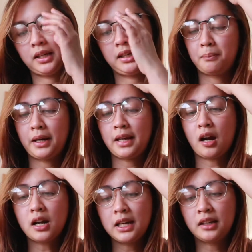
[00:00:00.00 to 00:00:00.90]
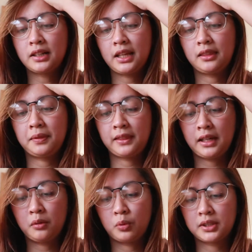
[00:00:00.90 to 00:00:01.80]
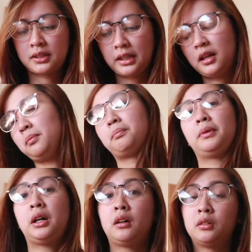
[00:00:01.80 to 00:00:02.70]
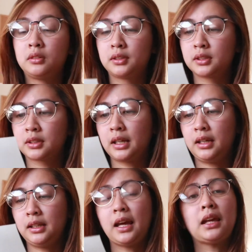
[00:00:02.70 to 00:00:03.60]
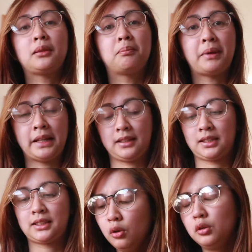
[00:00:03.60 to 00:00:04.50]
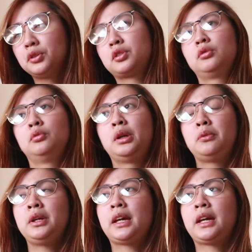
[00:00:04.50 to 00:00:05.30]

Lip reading: And my hourly rate then was £10.08. Also, when we